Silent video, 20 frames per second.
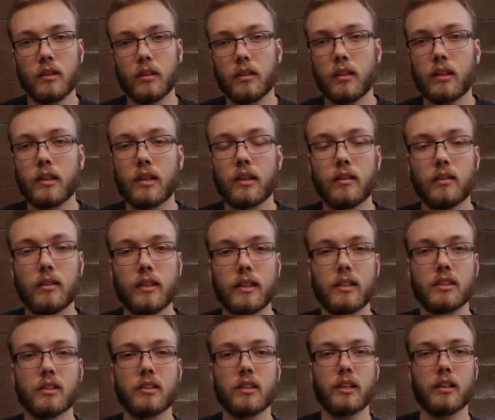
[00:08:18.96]
You can
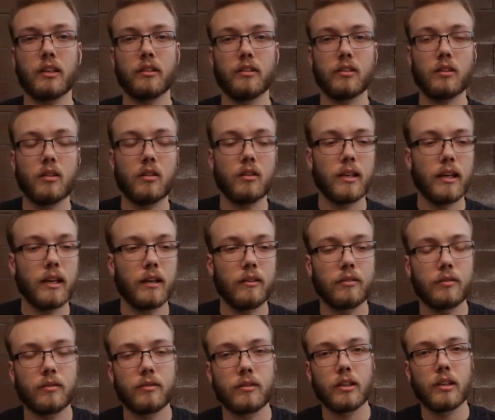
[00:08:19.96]
like start your adult
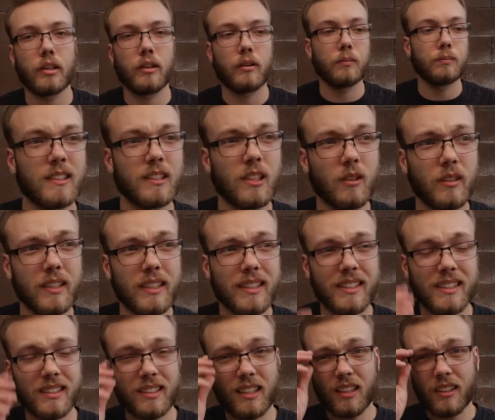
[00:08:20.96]
life, you know. So
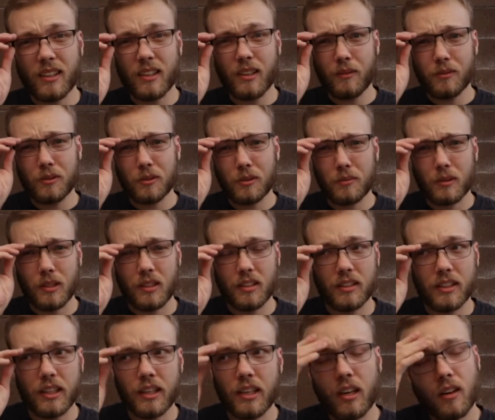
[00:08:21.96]
it's
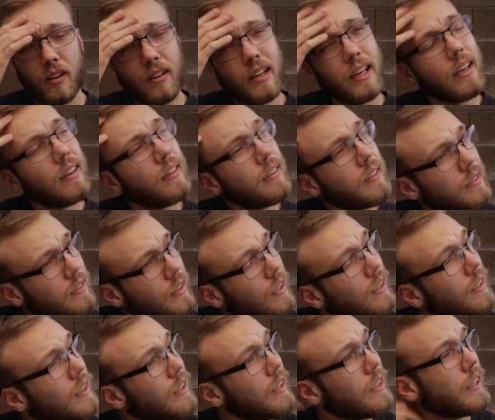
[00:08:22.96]
uncomfortable, you know. Like,
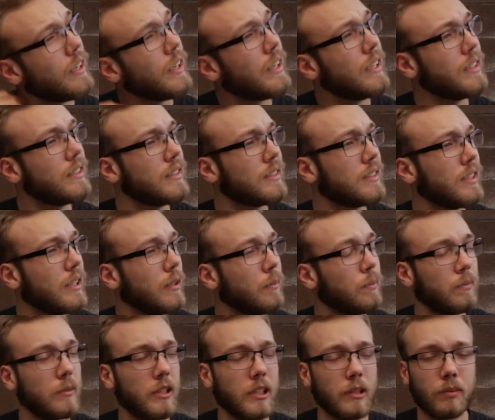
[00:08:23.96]
there is
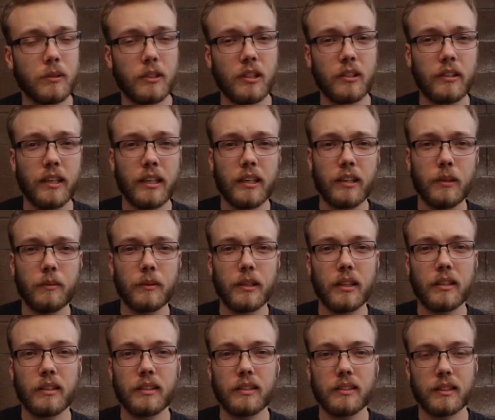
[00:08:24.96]
deeply ingrained in me.
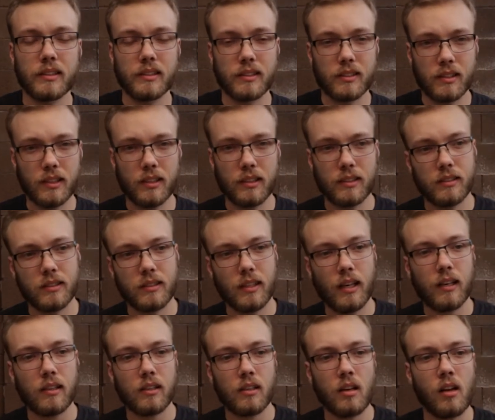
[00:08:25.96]
There is a sense
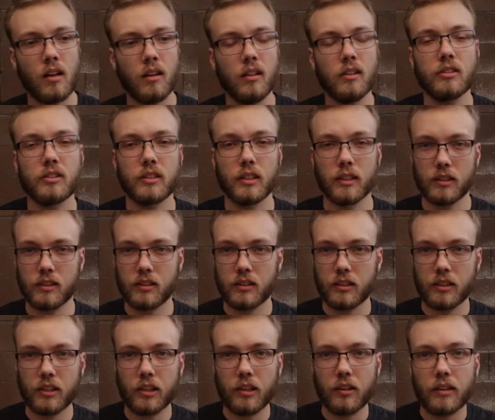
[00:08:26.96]
that college is
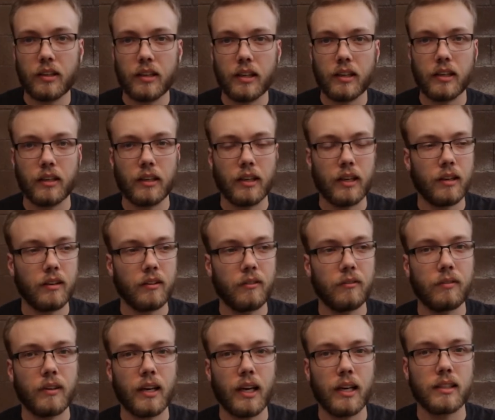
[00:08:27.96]
security, and in
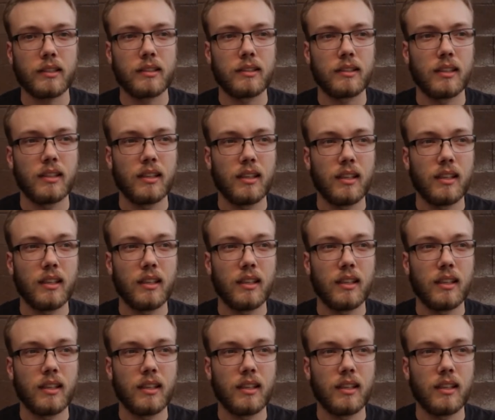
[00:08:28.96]
fact,